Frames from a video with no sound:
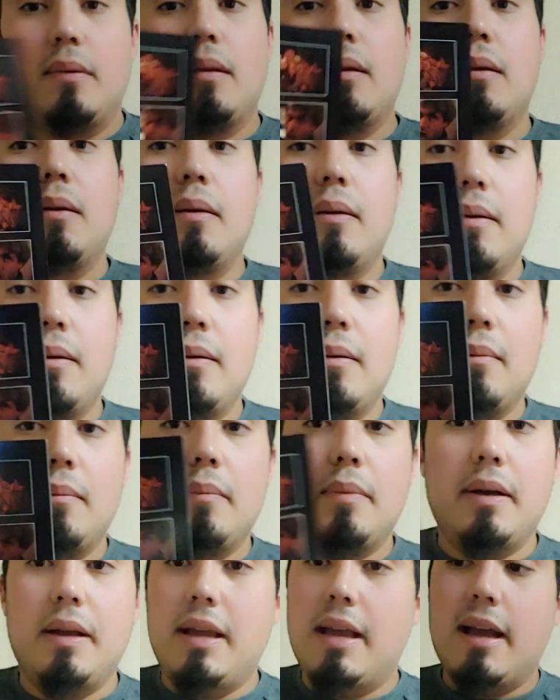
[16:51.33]
But yeah,
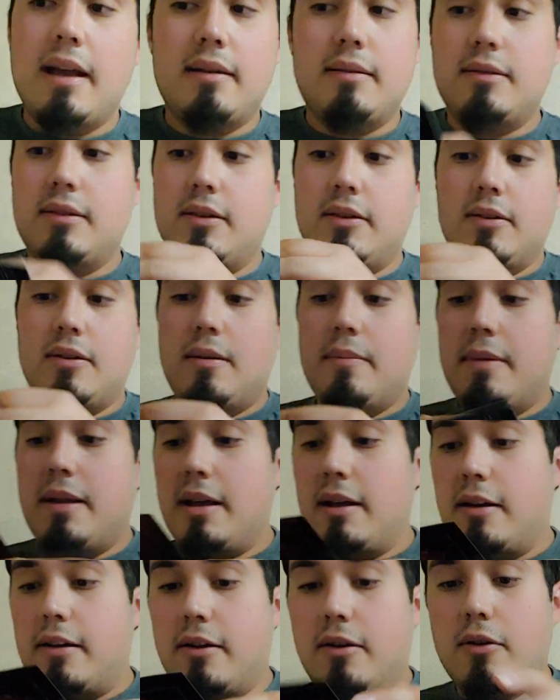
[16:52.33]
so I'm not going to go
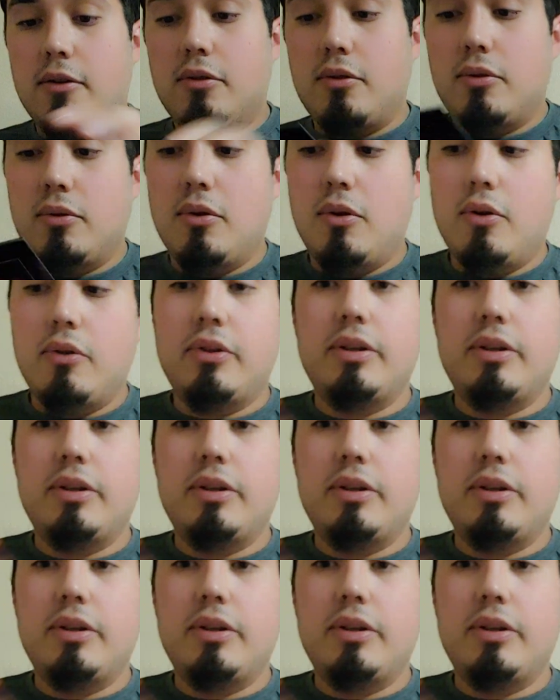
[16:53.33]
through all these.